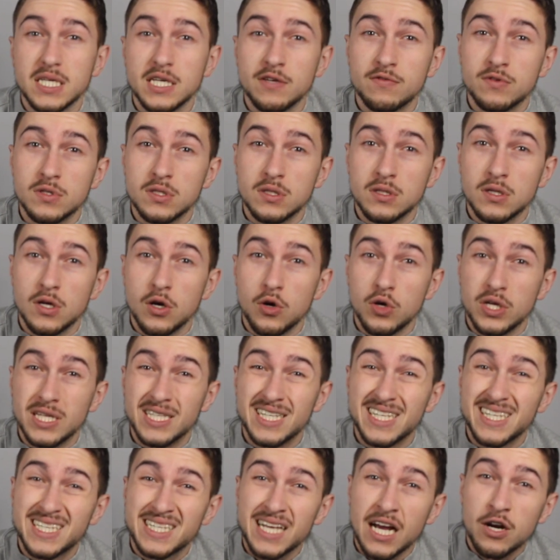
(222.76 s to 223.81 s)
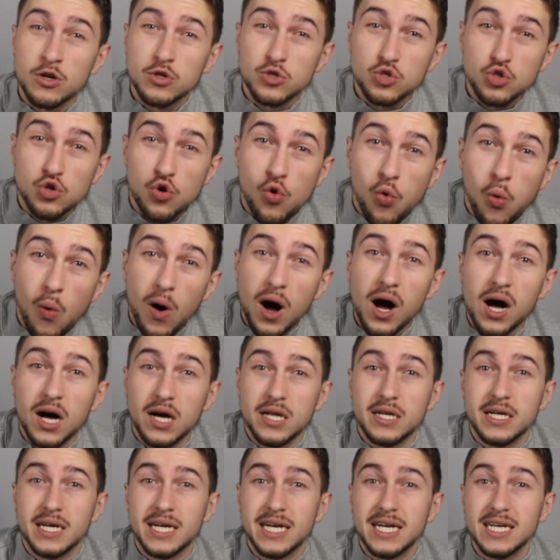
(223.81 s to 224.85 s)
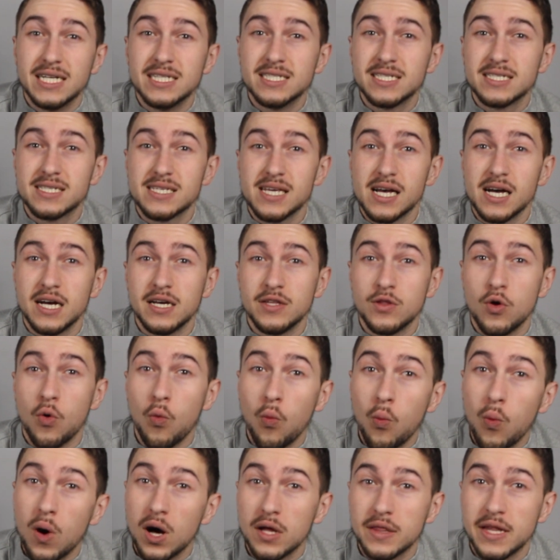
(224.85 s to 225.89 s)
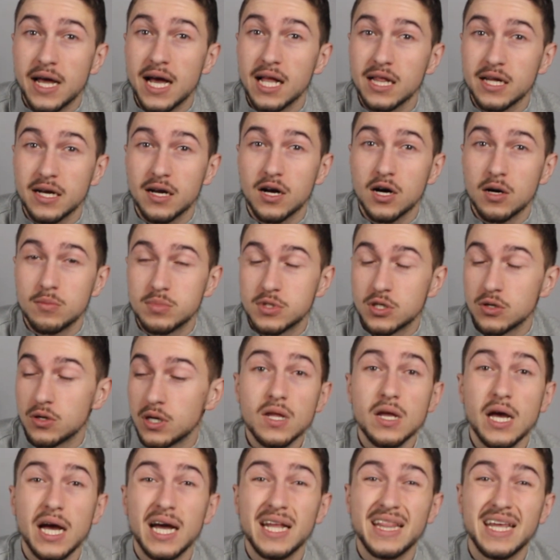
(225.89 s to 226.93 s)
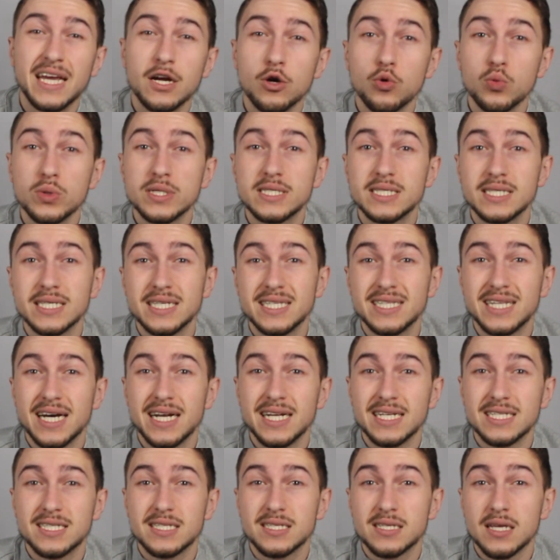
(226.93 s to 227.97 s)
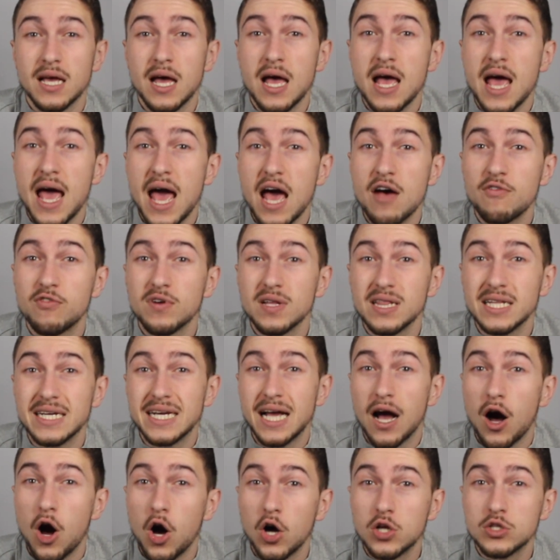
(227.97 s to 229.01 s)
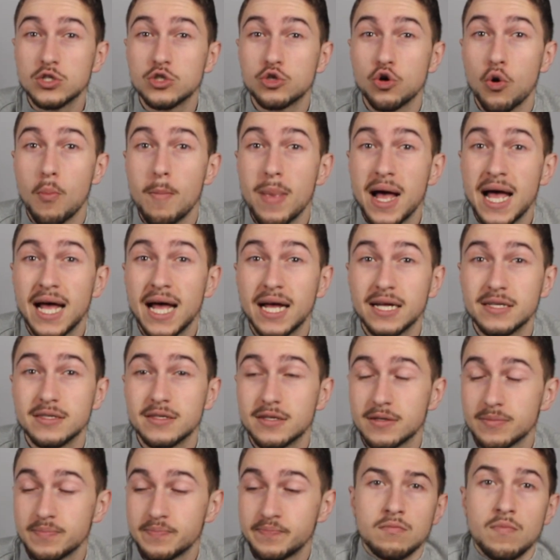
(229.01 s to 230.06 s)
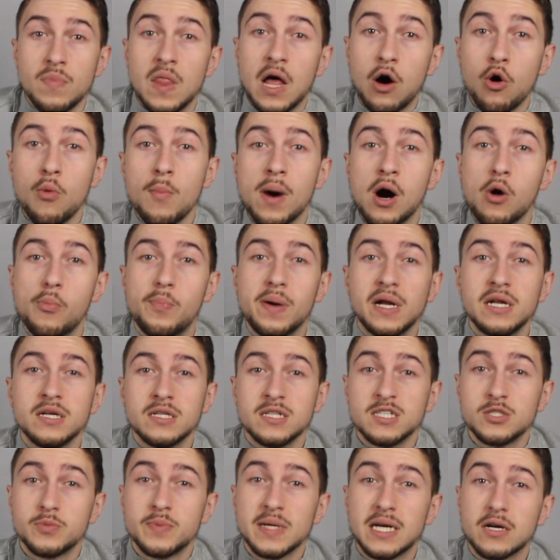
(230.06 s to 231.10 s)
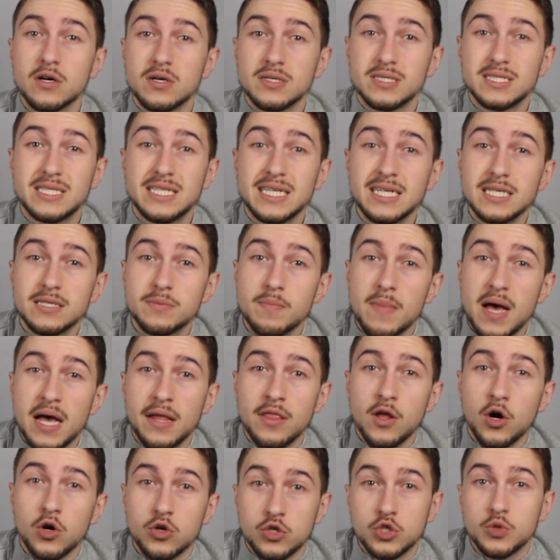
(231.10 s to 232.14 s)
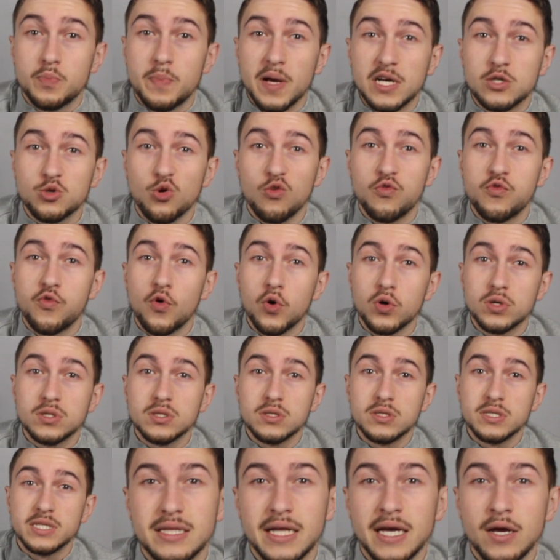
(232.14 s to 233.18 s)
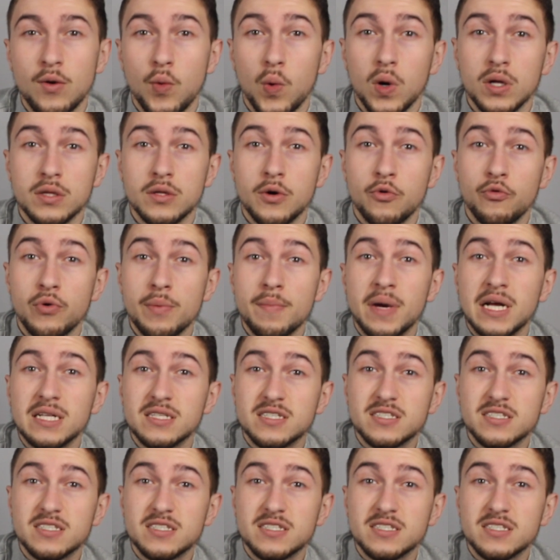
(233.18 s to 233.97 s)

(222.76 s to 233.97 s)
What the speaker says: even an entire squad inside one helicopter. And here we see that it's heavily undermanned. Now in my opinion it's because these men are special forces. They want to remain